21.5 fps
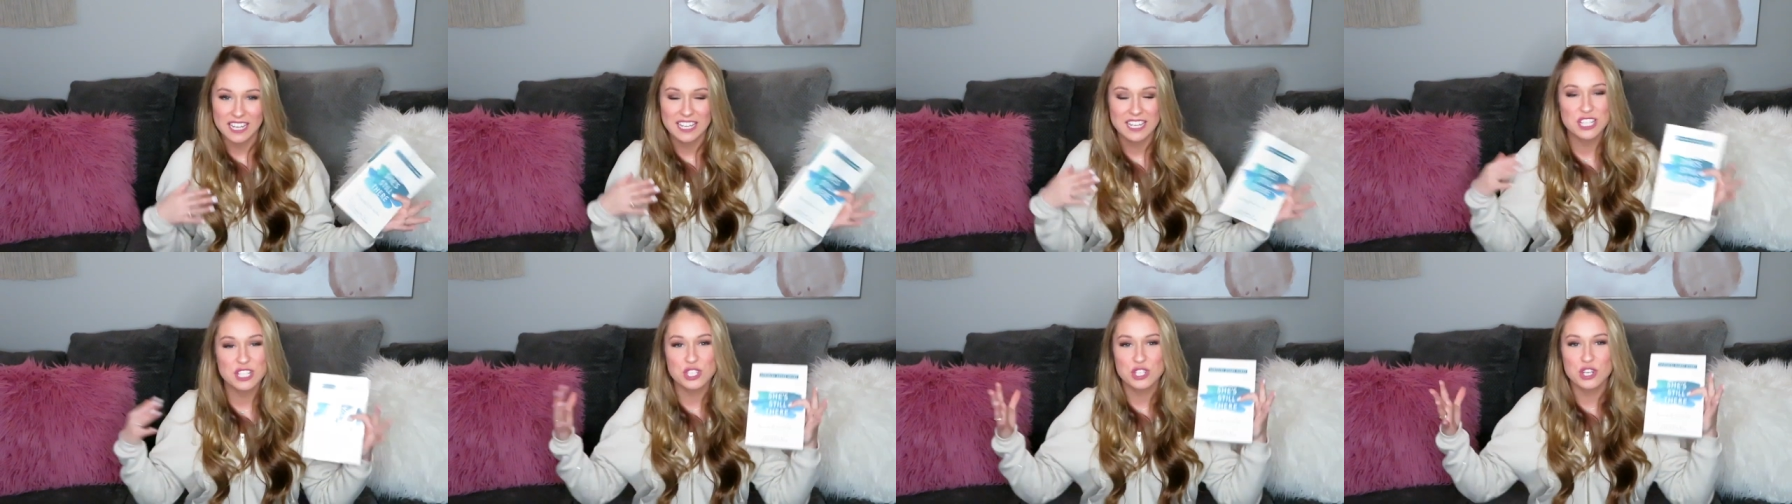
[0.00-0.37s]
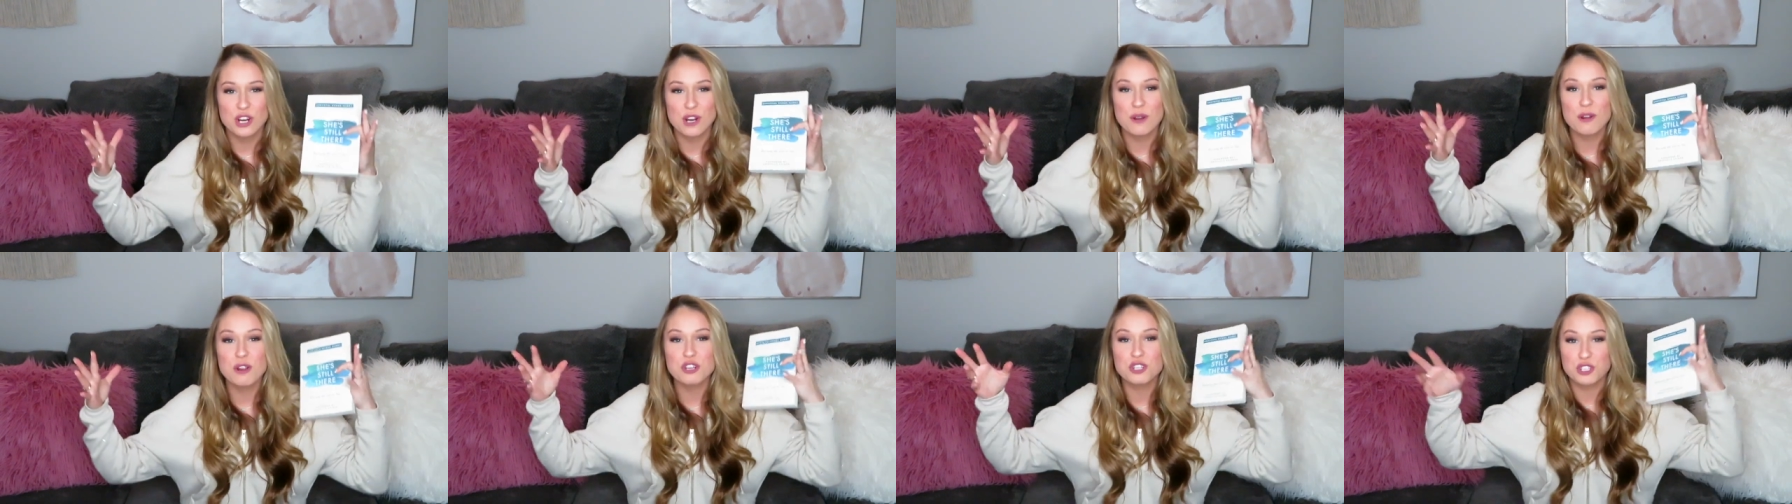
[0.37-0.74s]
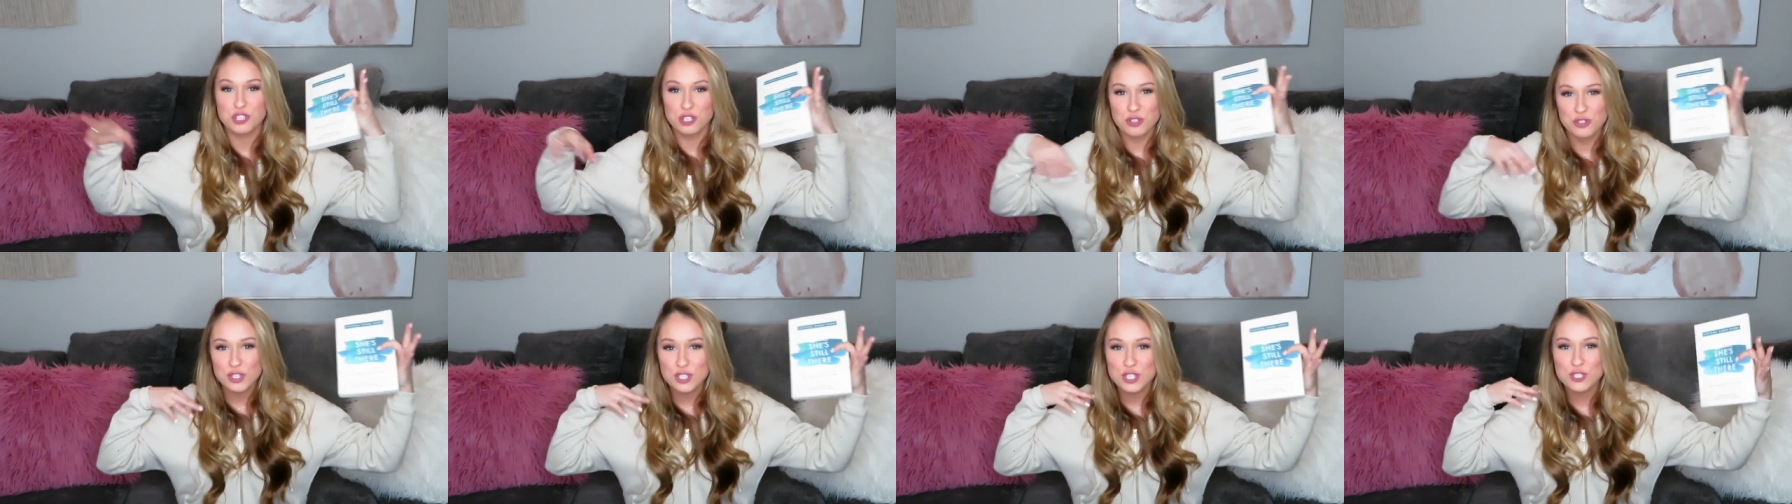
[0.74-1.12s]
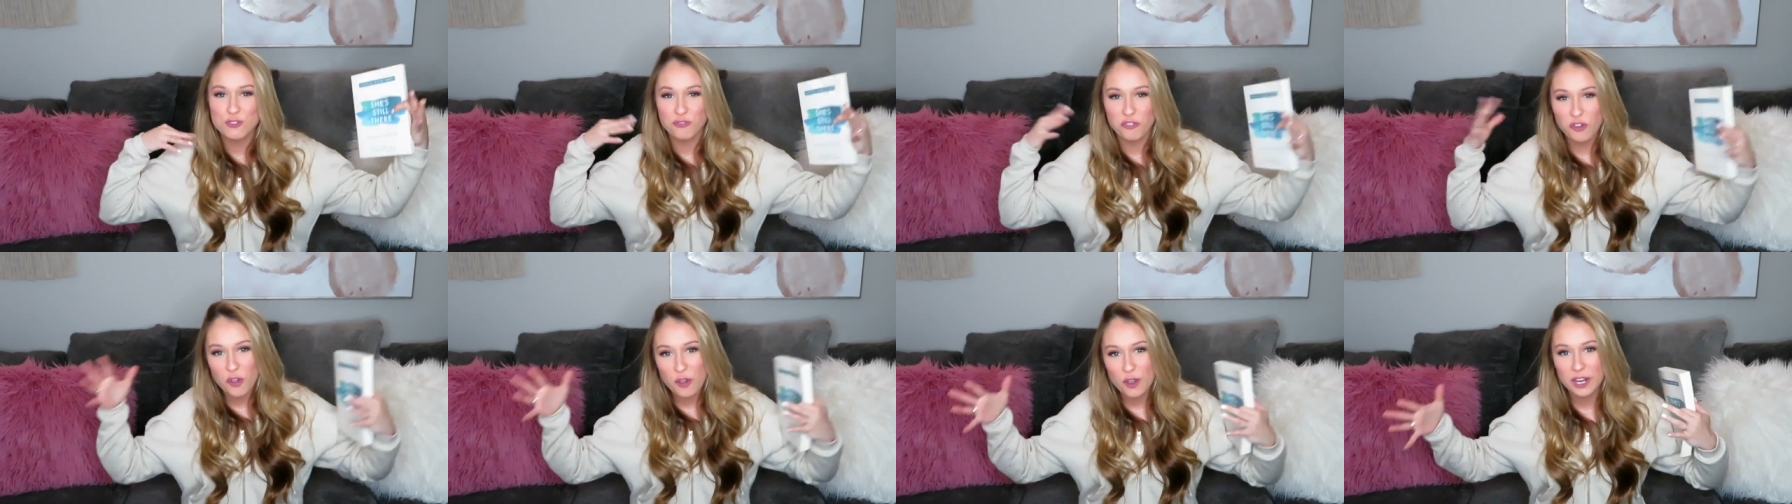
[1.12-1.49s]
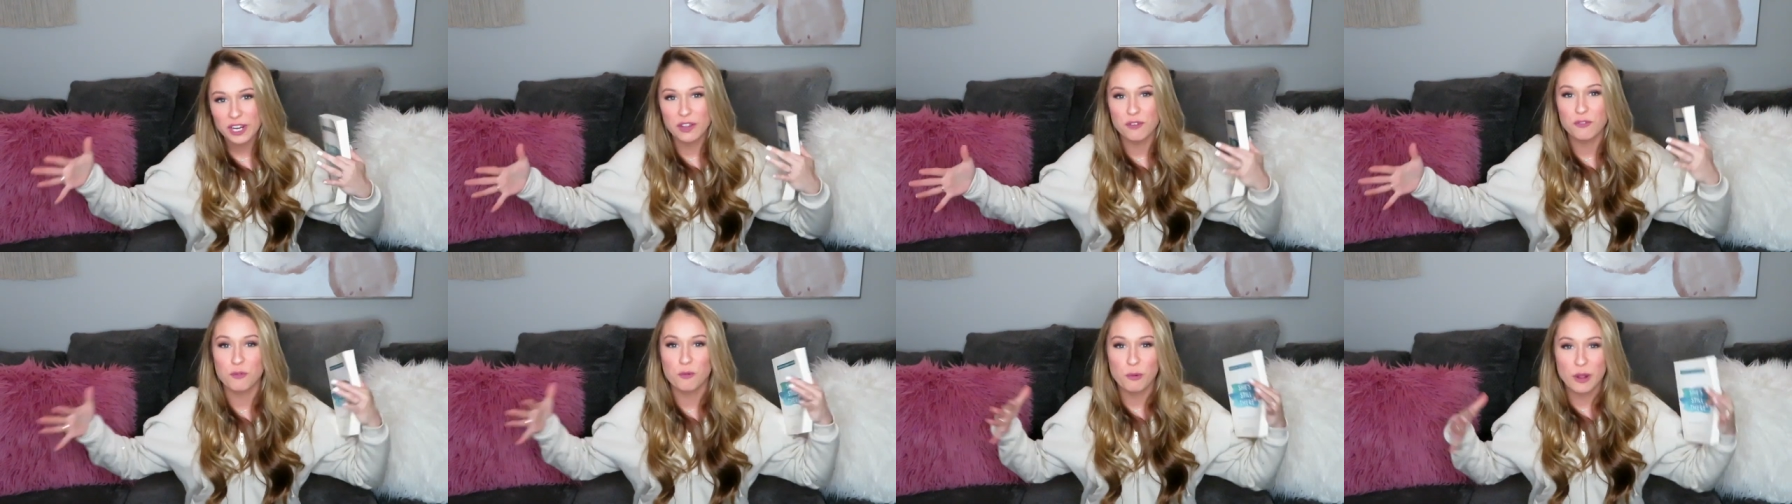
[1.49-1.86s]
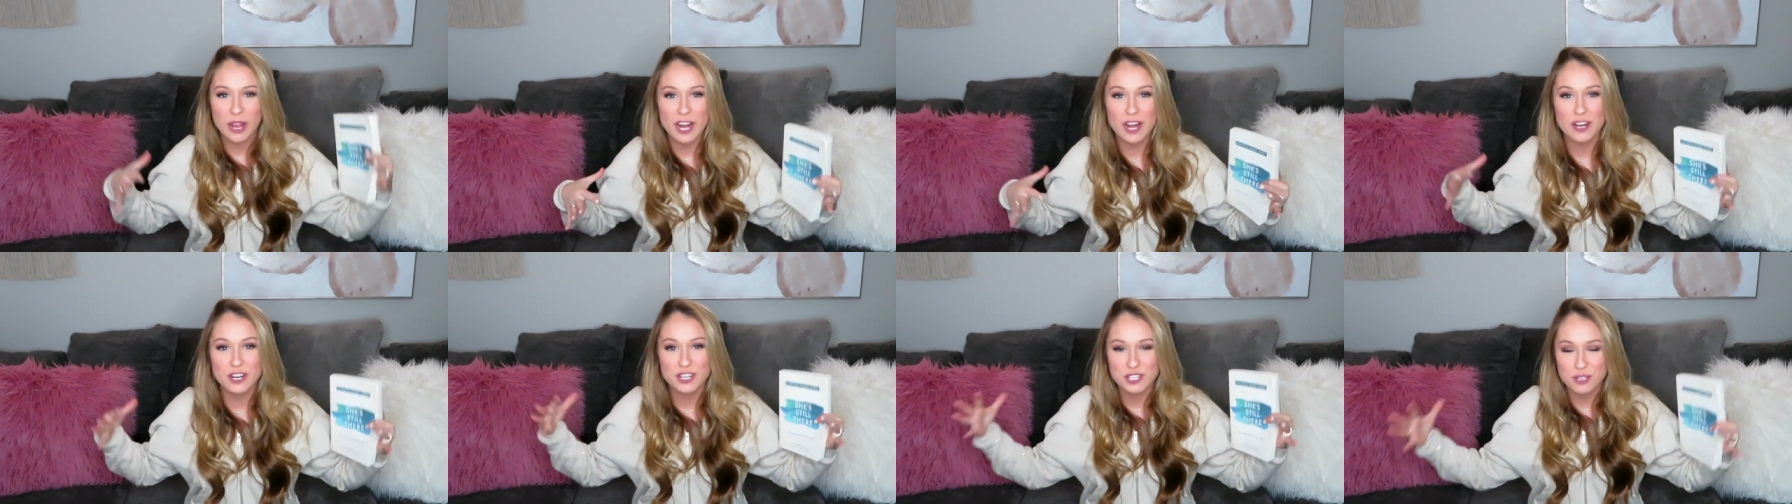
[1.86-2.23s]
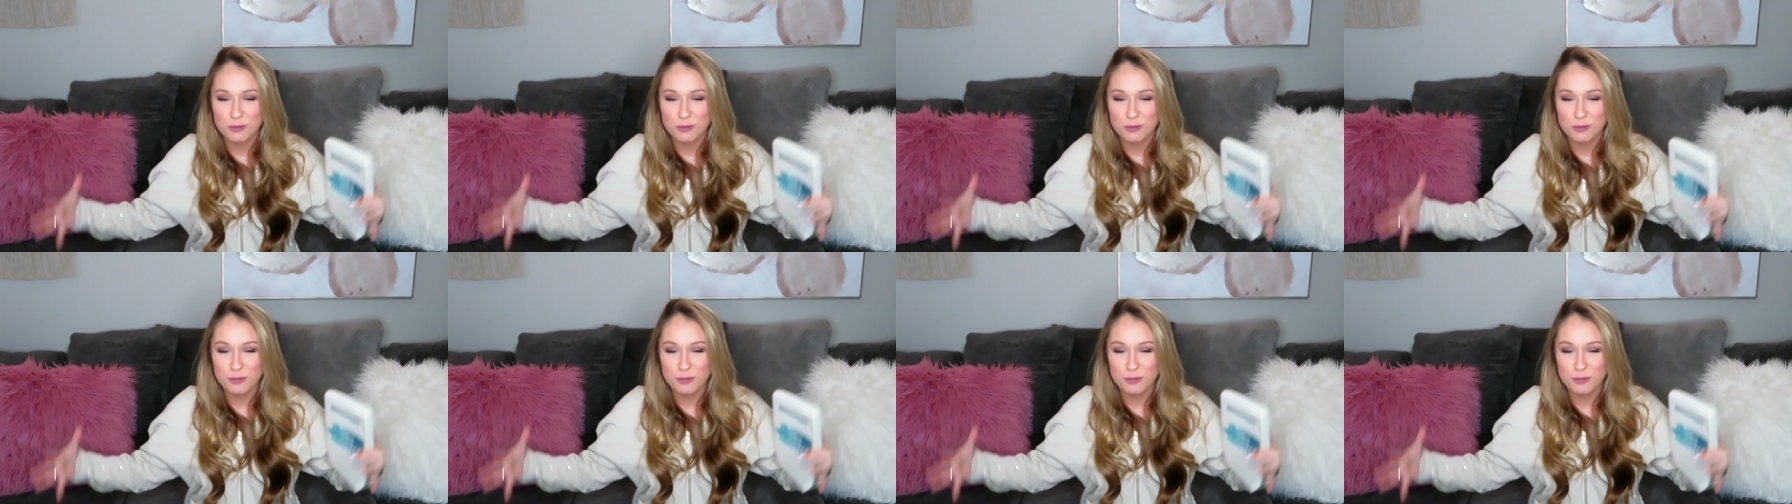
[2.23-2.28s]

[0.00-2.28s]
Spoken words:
It gets your juices flowing of where